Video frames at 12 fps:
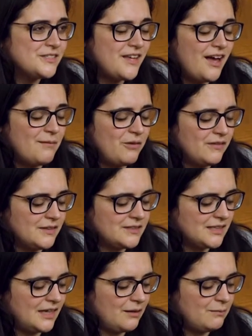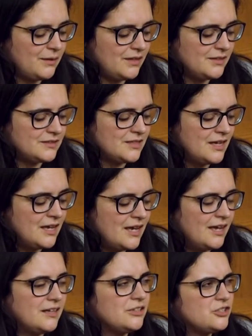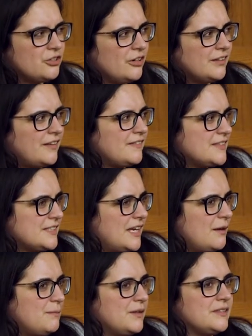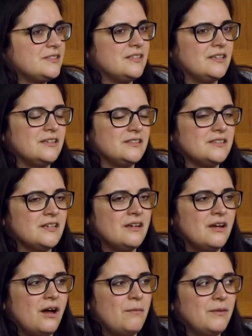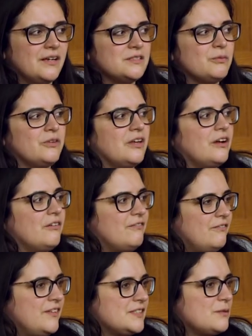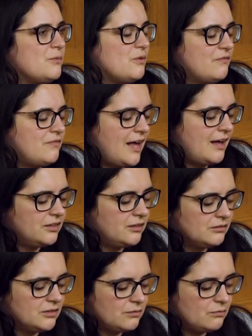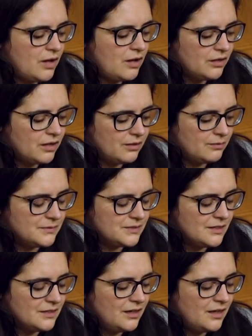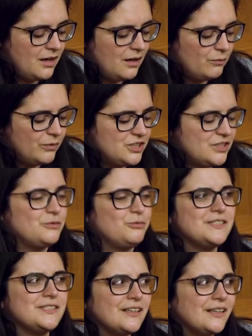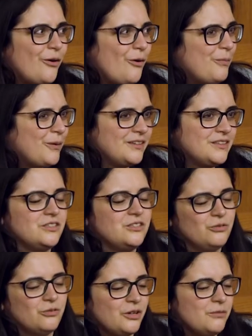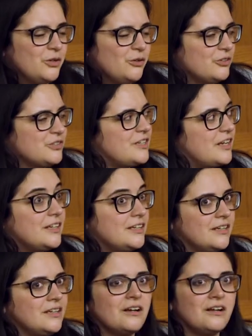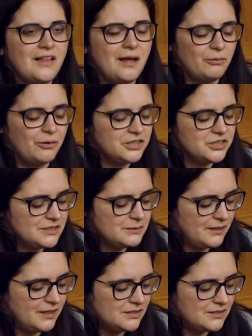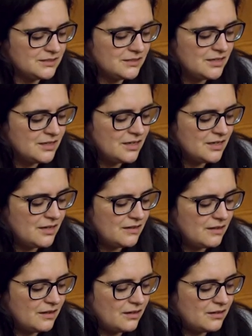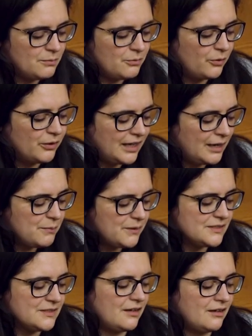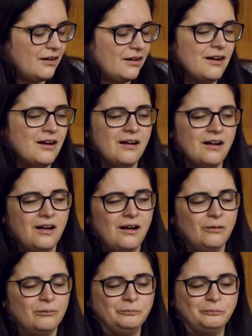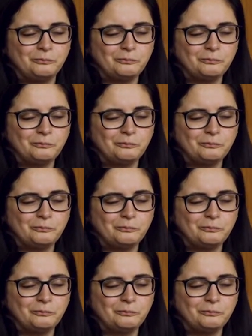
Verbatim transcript: time on this campus, and ensuring that this campus is a place where they are visible, valued, and welcomed. Um, we just recently opened a new commuter study collaboration space in the, the Barone Campus Center. Um,